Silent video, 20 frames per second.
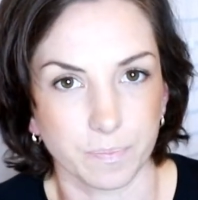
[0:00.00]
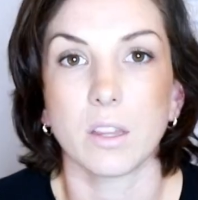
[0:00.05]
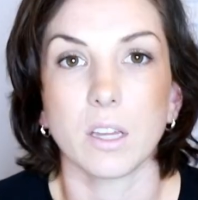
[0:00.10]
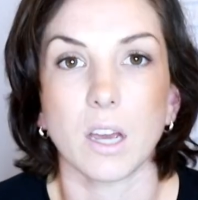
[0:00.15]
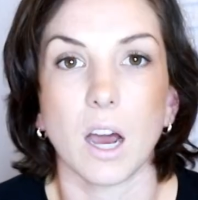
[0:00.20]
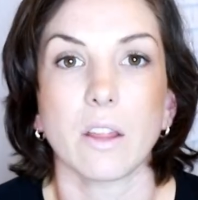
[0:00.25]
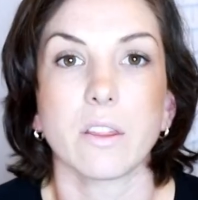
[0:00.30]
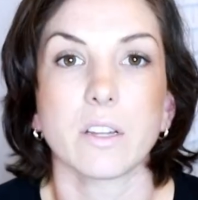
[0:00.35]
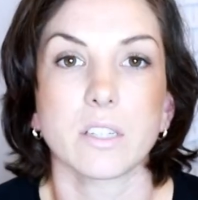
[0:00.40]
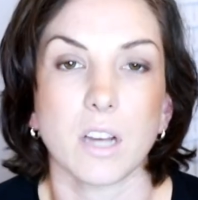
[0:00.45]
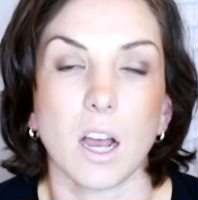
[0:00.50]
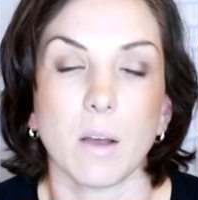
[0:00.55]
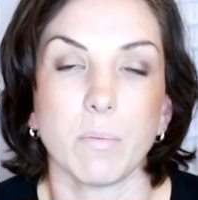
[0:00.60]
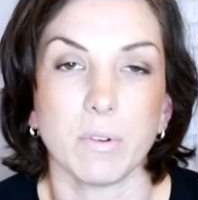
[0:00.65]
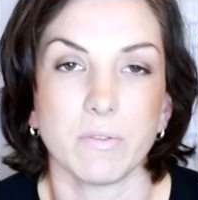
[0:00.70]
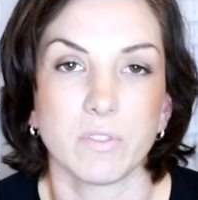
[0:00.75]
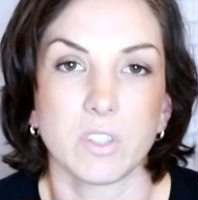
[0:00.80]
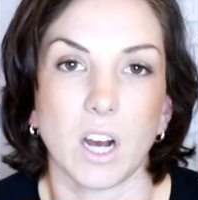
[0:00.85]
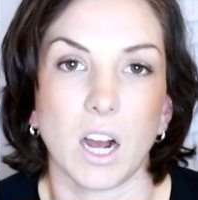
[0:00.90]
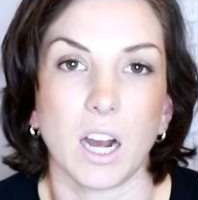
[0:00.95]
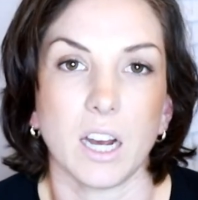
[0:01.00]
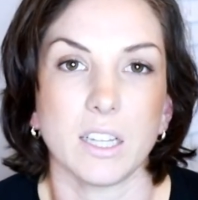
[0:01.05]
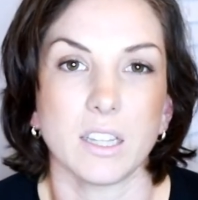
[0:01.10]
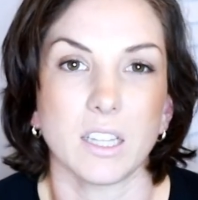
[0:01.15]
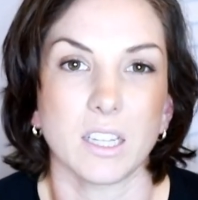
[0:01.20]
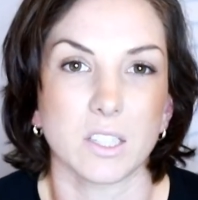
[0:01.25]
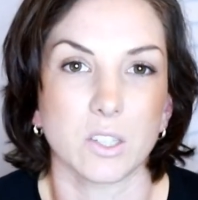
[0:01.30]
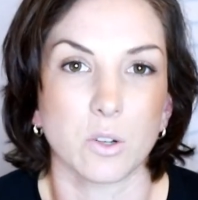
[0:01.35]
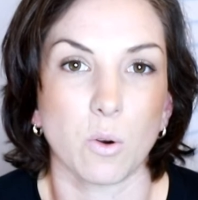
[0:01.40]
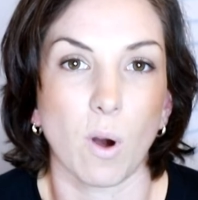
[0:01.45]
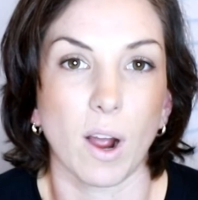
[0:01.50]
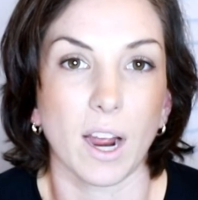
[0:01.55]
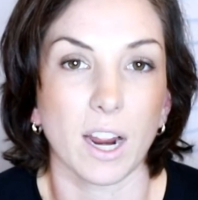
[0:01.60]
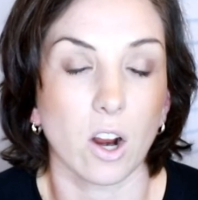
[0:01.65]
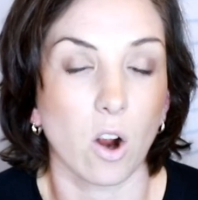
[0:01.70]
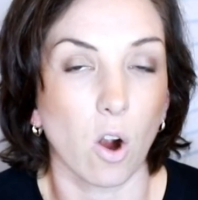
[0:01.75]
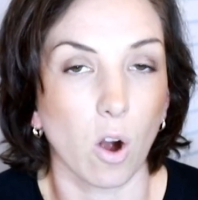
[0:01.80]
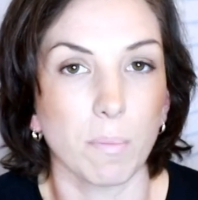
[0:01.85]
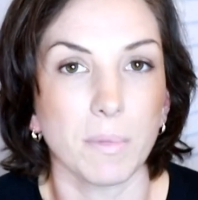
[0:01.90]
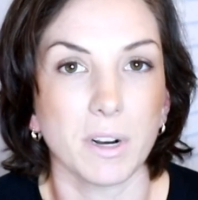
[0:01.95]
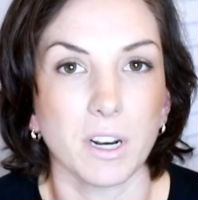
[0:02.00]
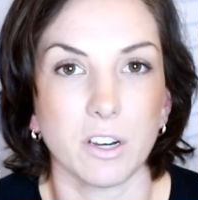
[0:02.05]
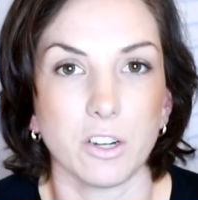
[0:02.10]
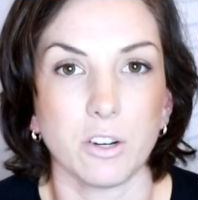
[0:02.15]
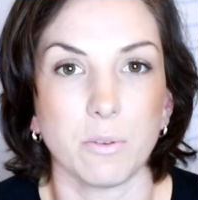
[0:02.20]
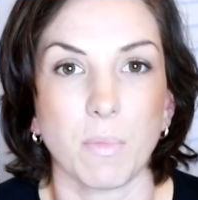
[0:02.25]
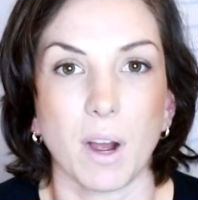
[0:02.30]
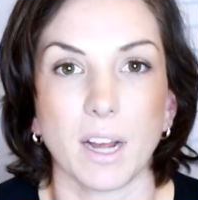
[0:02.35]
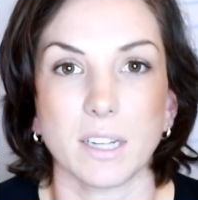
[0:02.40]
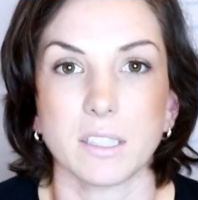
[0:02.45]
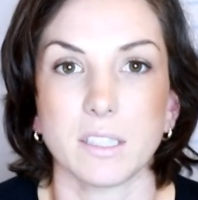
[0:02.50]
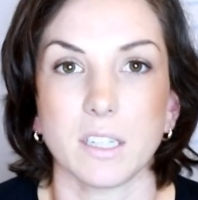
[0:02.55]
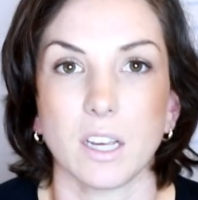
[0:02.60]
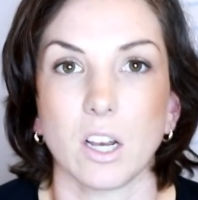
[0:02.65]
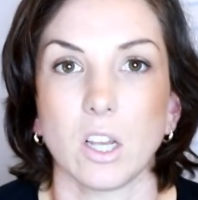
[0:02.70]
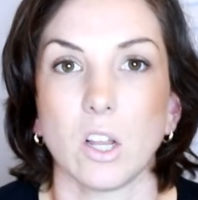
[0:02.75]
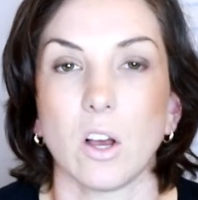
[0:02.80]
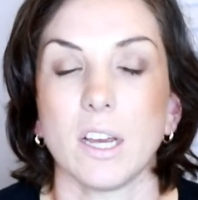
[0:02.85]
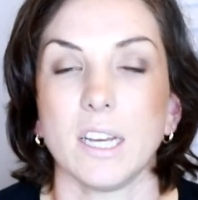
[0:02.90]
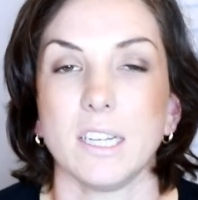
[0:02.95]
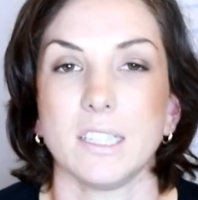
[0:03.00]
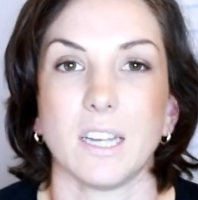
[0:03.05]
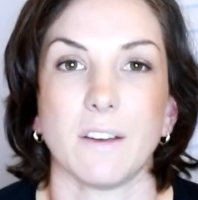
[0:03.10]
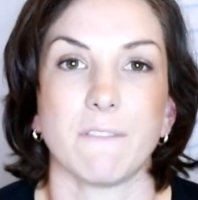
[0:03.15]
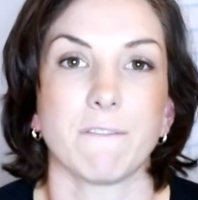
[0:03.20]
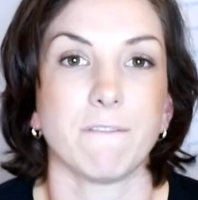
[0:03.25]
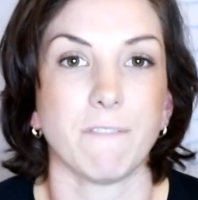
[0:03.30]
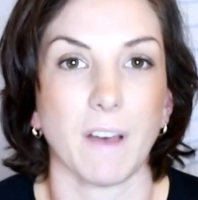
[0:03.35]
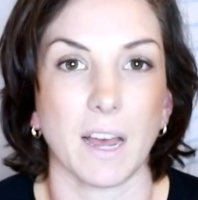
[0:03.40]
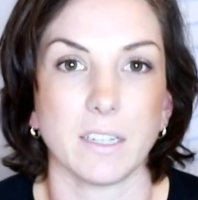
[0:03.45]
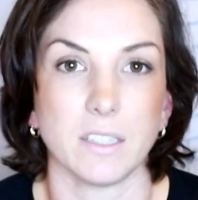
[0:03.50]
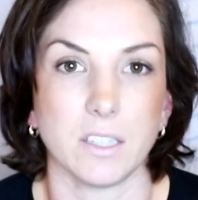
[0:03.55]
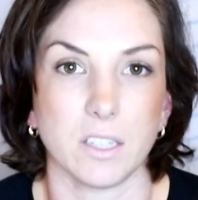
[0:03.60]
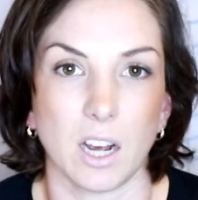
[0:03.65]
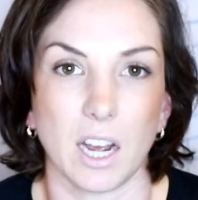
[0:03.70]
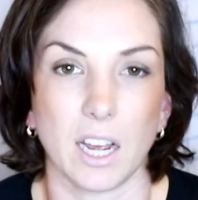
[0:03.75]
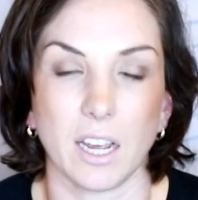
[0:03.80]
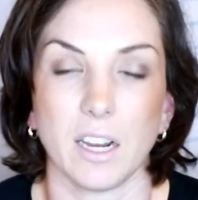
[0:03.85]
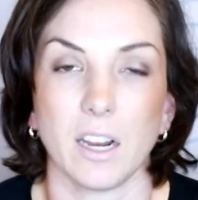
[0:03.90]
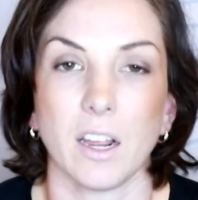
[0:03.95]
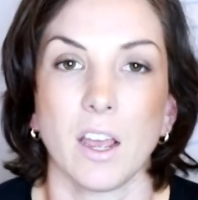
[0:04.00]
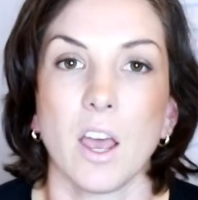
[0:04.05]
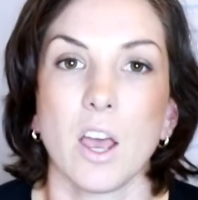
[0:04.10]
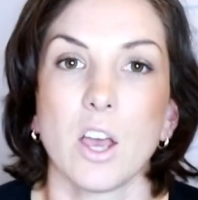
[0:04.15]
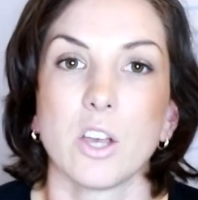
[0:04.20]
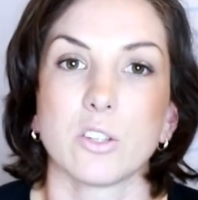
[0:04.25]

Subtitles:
The other type of diet that's quite common and you might see a lot is a fad diet.